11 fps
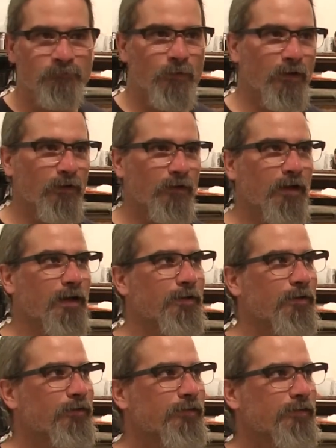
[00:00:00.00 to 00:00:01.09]
well, I
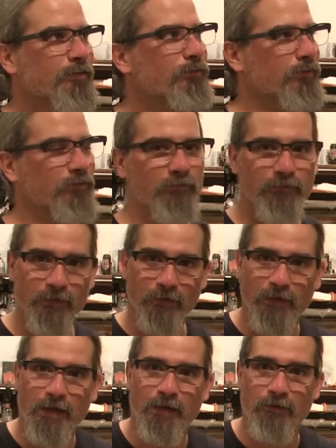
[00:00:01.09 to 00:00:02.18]
noticed that there was a severe
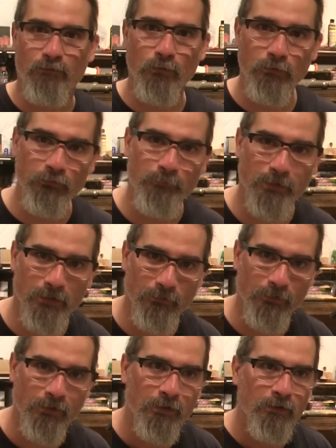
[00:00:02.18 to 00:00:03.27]
lack of horsepower